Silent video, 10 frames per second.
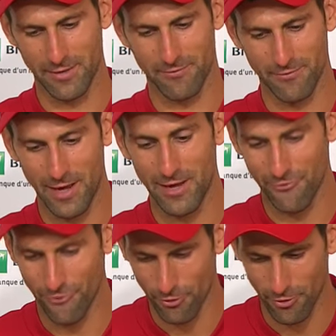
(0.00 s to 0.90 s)

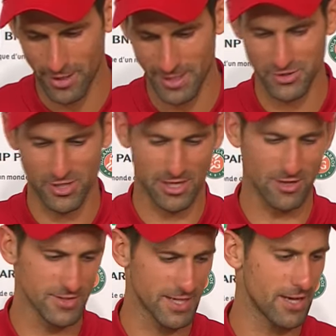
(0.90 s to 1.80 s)
5-4, and actually
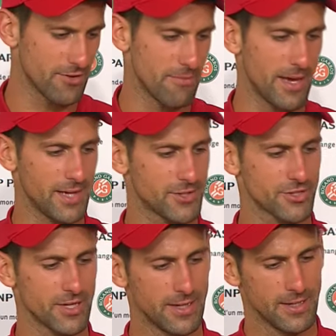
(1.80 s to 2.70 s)
closing out the
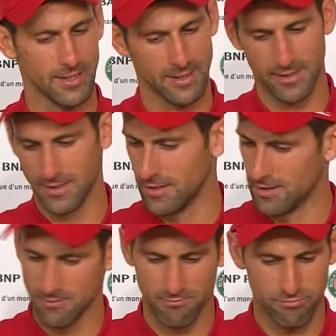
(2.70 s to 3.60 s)
match,
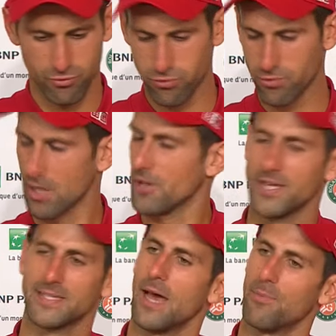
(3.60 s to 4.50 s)
a lot
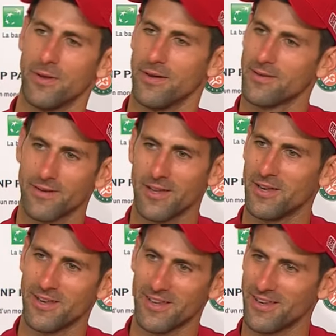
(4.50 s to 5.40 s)
has happened
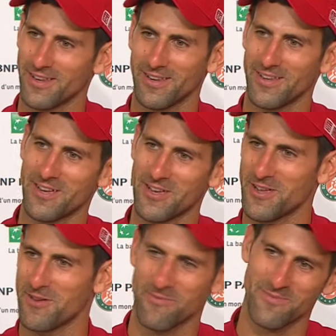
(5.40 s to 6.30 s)

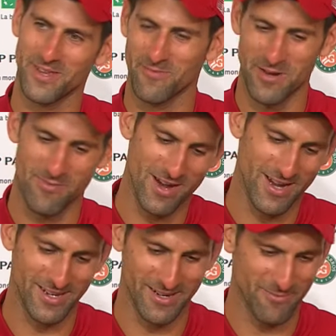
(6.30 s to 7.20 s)
in my
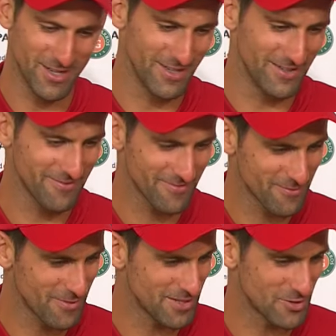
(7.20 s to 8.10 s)
mind, in
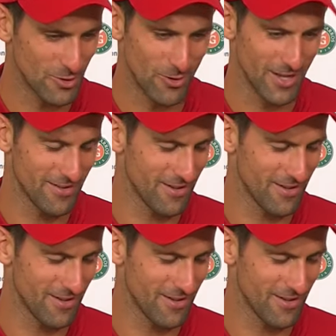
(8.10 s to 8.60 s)
my soul. I